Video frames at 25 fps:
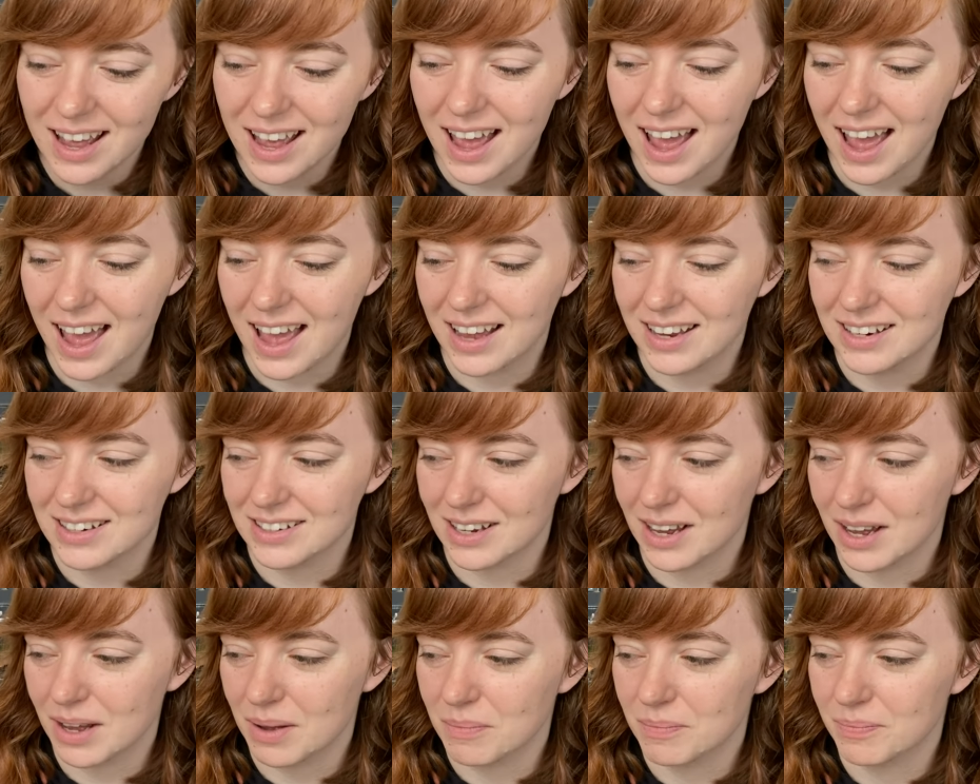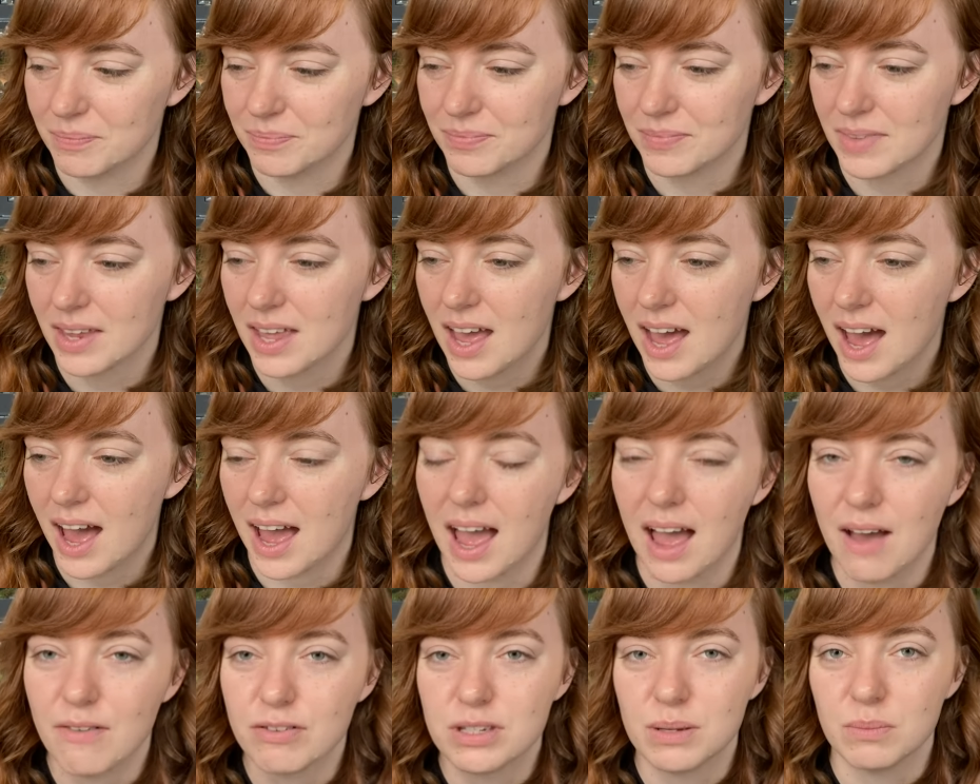and um, I
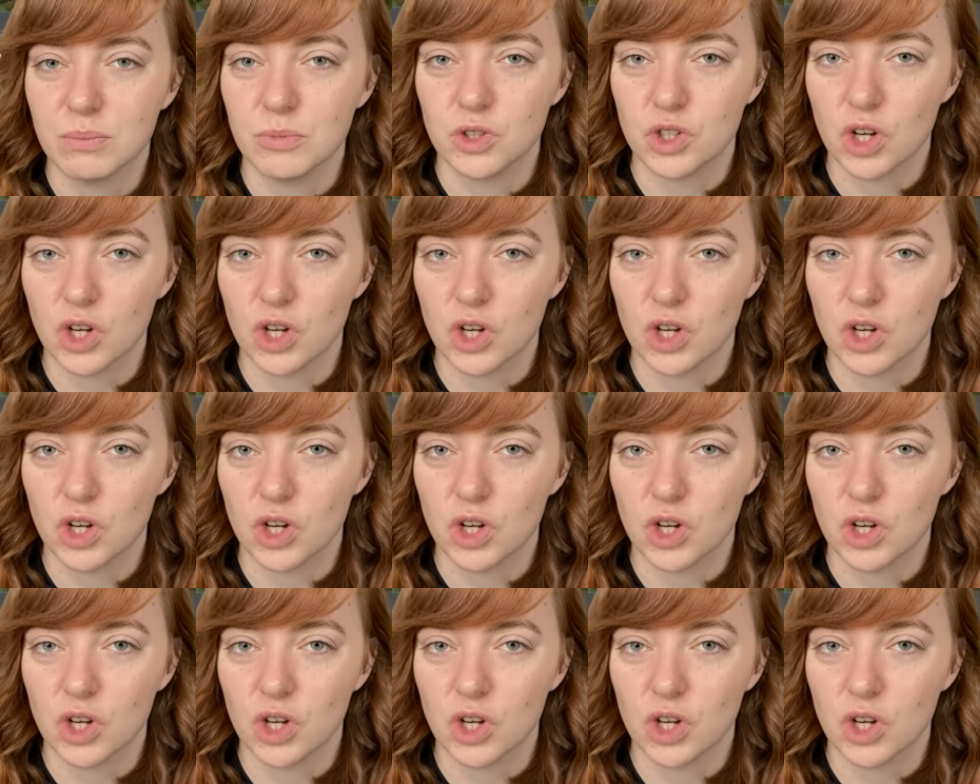have some